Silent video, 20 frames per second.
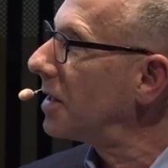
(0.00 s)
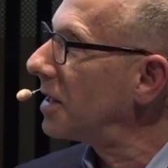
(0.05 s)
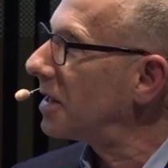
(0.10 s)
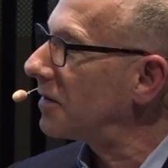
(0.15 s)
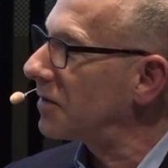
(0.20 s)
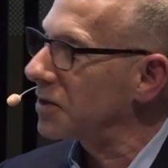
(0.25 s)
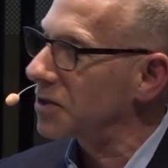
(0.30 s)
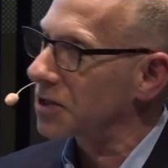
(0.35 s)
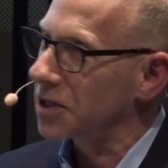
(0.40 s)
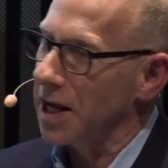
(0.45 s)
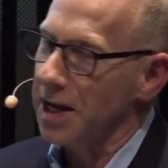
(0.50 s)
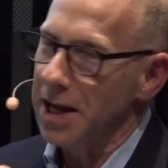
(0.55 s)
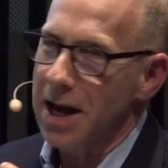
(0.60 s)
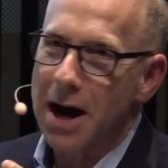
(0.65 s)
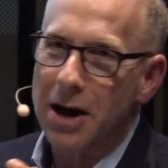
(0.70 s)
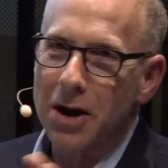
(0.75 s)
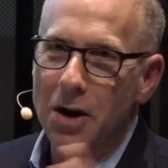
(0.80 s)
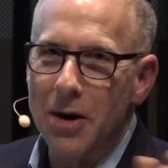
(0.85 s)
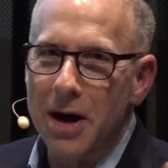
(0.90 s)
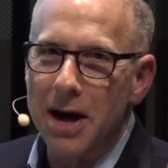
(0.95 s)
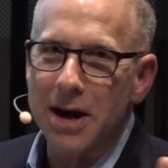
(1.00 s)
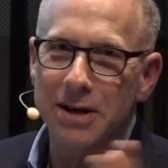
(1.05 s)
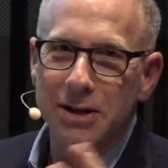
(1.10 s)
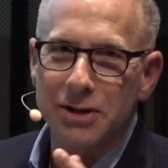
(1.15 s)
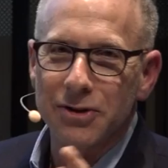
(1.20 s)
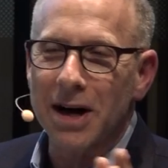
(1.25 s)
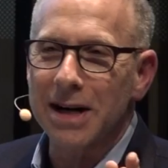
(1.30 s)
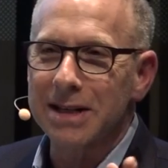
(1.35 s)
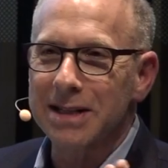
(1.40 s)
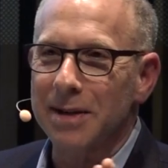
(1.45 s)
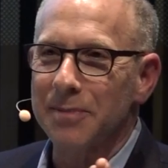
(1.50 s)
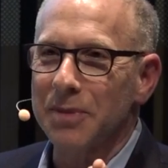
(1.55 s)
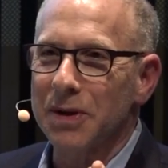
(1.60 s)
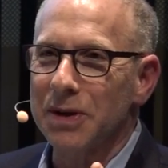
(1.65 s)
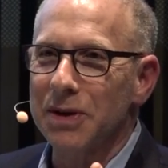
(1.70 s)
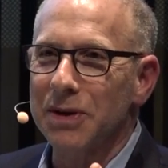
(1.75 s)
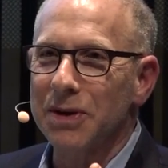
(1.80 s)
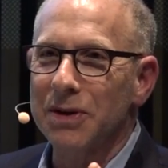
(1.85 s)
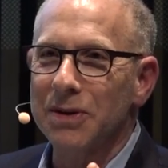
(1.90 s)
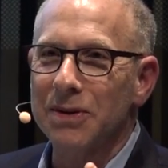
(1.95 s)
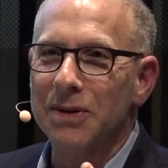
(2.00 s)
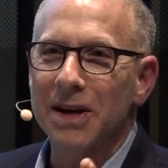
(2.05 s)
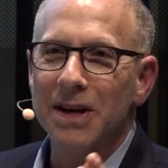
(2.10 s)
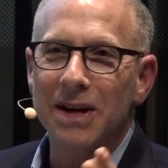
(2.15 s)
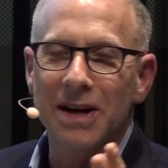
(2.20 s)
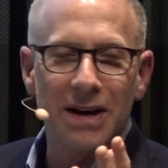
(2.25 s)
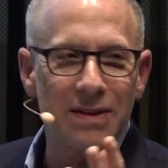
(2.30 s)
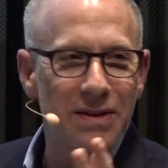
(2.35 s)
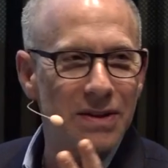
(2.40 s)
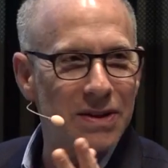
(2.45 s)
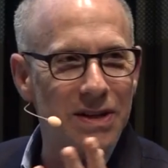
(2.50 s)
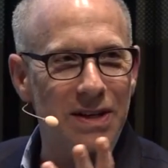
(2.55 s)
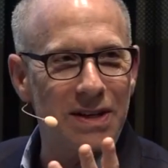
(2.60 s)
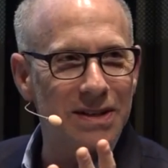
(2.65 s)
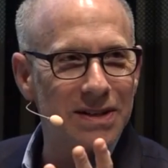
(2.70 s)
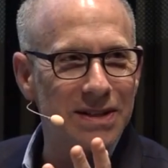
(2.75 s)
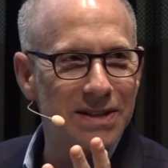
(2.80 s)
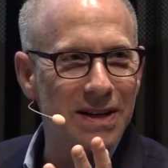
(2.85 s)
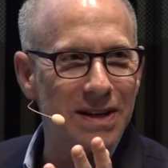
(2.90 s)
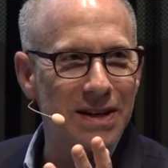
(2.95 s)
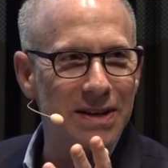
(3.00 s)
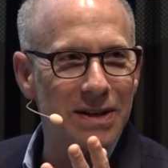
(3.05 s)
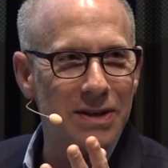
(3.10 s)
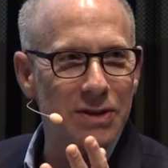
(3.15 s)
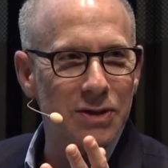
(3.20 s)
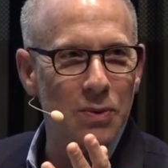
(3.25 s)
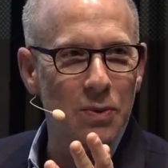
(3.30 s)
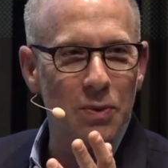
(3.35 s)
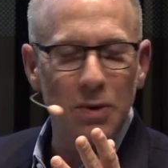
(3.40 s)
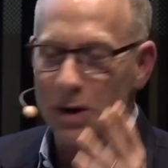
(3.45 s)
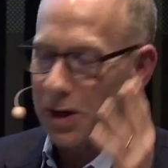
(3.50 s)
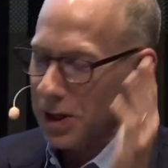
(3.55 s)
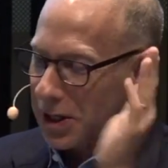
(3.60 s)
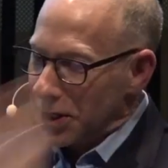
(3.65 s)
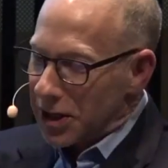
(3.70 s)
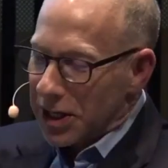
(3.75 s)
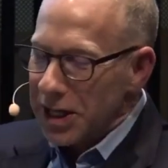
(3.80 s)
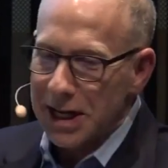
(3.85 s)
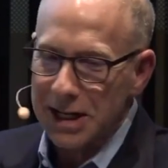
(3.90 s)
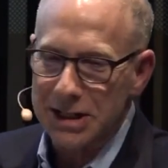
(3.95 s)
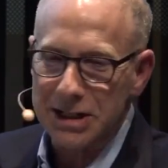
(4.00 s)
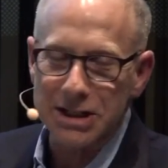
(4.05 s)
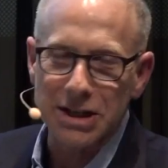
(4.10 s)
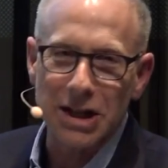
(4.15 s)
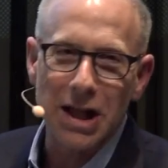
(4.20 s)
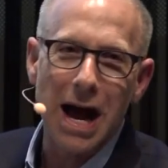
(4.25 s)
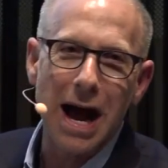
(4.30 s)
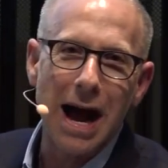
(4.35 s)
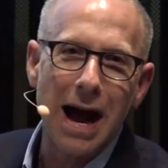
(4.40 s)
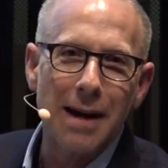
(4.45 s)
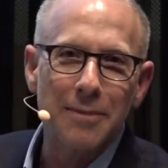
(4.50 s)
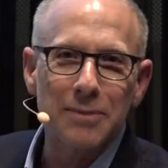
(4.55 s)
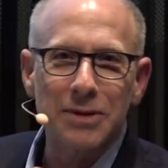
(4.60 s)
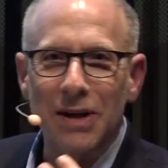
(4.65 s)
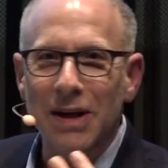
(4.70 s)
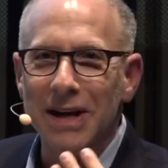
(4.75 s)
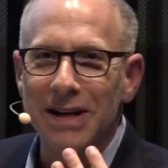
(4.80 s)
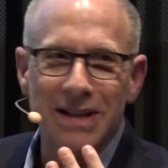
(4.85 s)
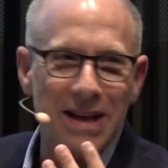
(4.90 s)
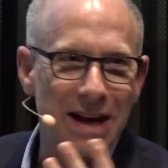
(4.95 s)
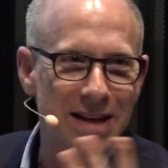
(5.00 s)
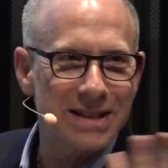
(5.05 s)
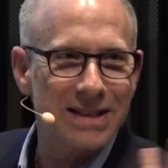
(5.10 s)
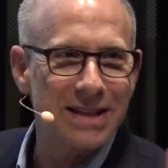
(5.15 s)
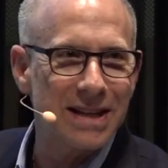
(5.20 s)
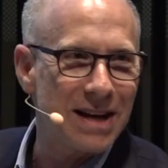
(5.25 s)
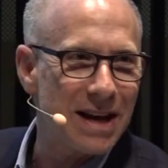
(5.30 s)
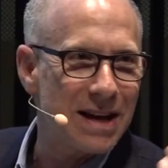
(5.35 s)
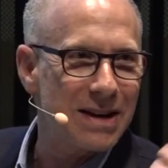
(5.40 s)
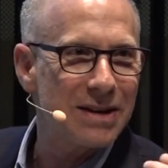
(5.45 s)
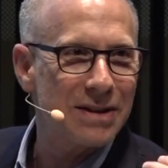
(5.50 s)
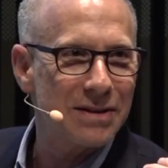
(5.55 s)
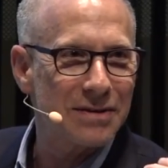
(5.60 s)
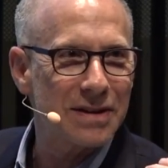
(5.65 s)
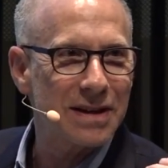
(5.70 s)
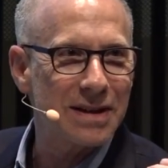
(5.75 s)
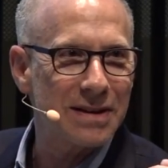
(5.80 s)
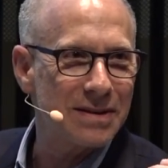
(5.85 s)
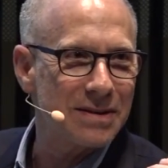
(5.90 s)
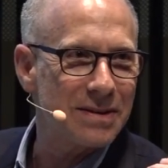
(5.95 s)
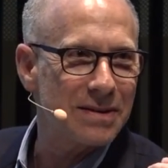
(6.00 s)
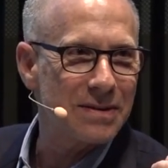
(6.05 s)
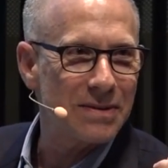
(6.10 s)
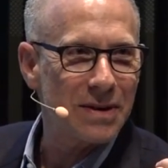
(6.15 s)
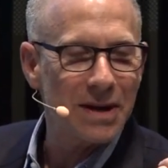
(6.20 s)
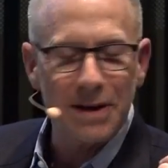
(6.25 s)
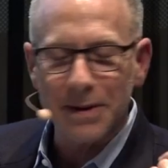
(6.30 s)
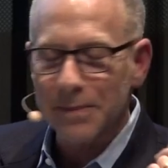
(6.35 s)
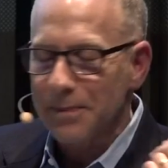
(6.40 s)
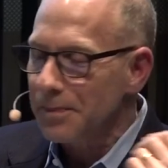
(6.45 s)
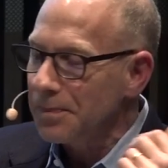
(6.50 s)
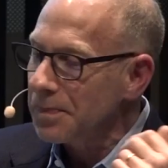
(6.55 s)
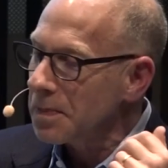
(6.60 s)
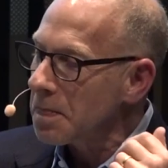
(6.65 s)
If you say, yeah, go ahead and try something new, and then the instant it doesn't work, you know, you get slapped. Like, that's the end of it, right?